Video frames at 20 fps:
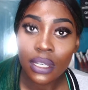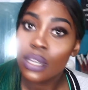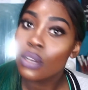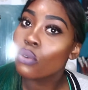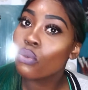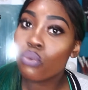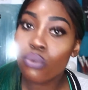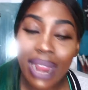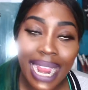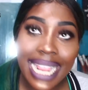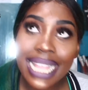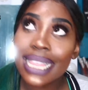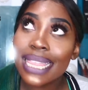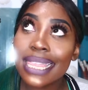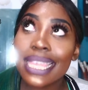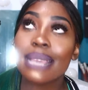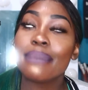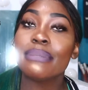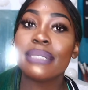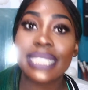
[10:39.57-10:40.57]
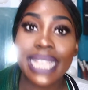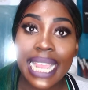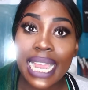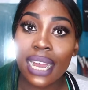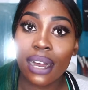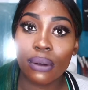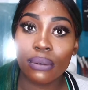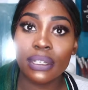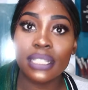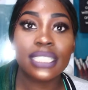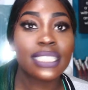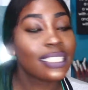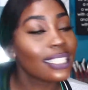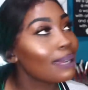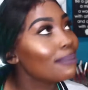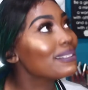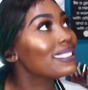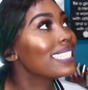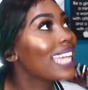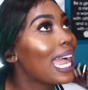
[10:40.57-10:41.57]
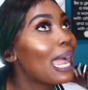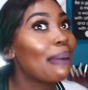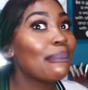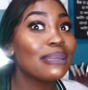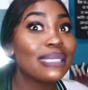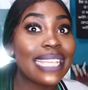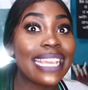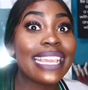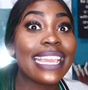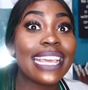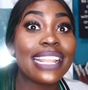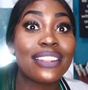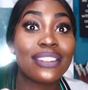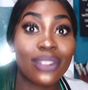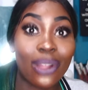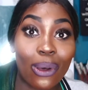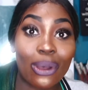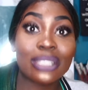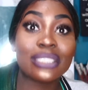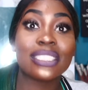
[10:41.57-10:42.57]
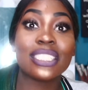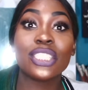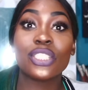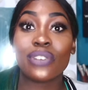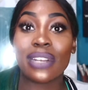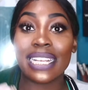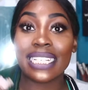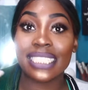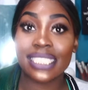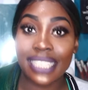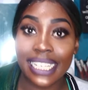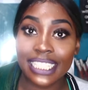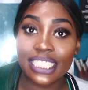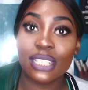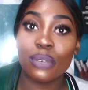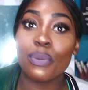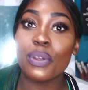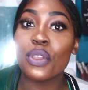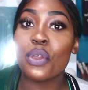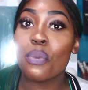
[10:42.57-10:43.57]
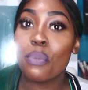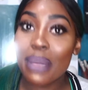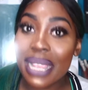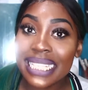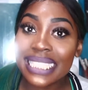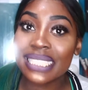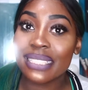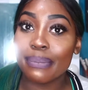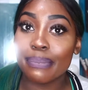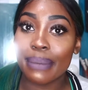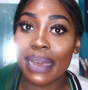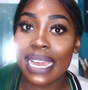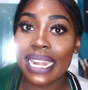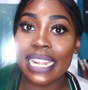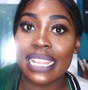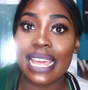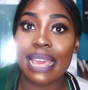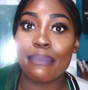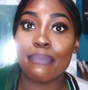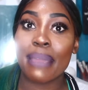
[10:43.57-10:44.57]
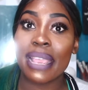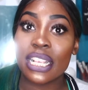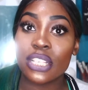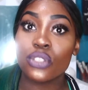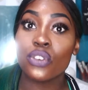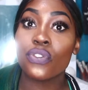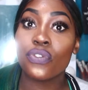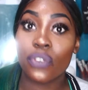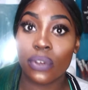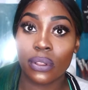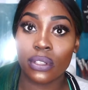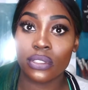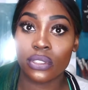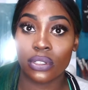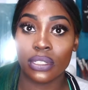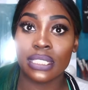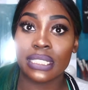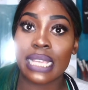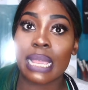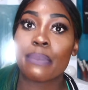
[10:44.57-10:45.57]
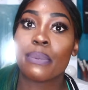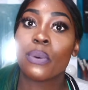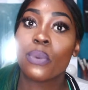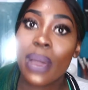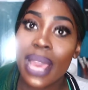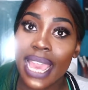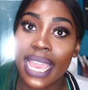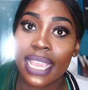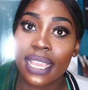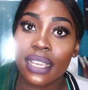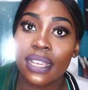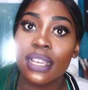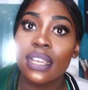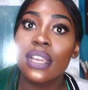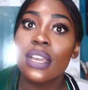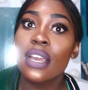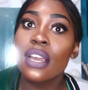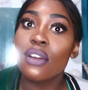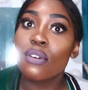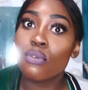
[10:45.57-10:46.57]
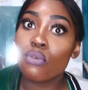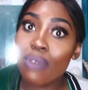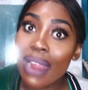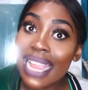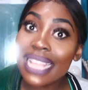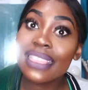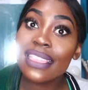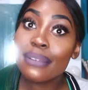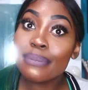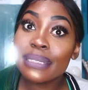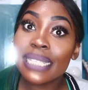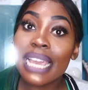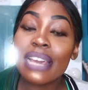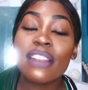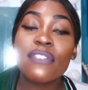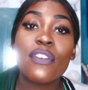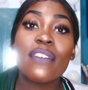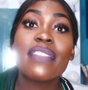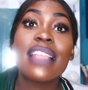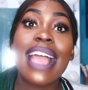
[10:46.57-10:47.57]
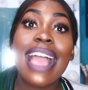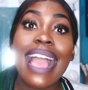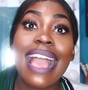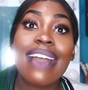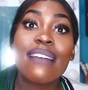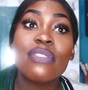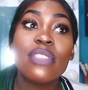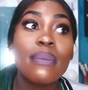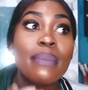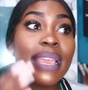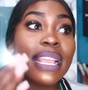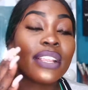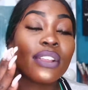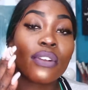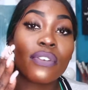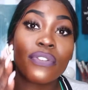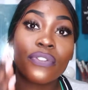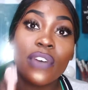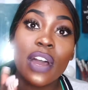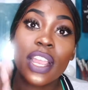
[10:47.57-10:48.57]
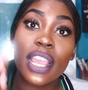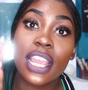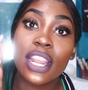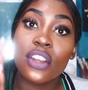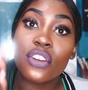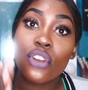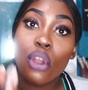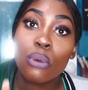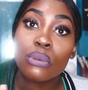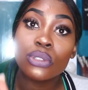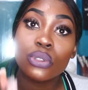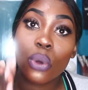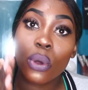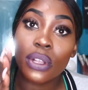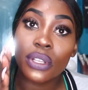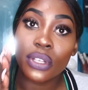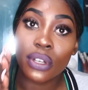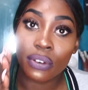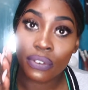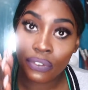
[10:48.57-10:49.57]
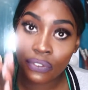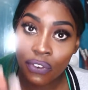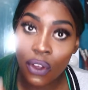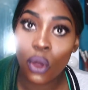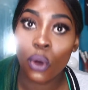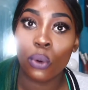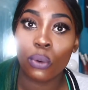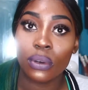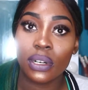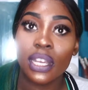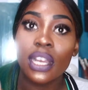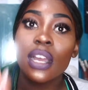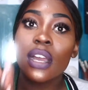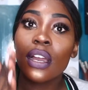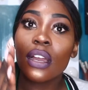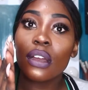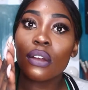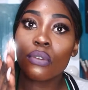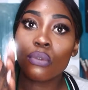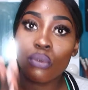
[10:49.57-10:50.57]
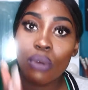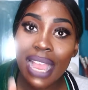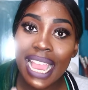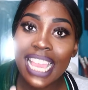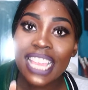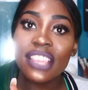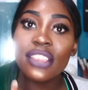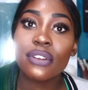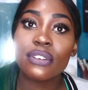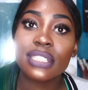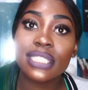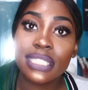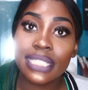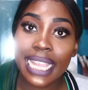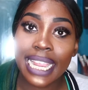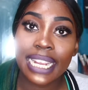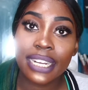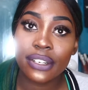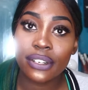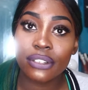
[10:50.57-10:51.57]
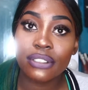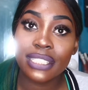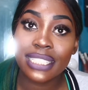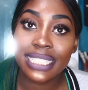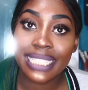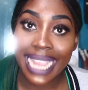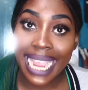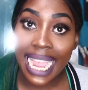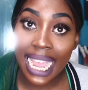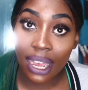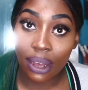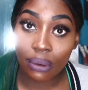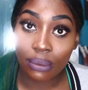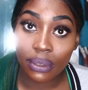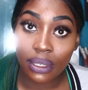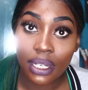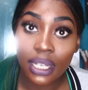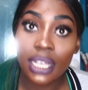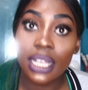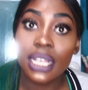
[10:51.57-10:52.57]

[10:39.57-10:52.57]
Write them down. Sometimes they get lost in translation when you meet somebody that makes you feel a certain type of way. Write them down. If you have to have them in your fucking notes on your phone, write your standards down.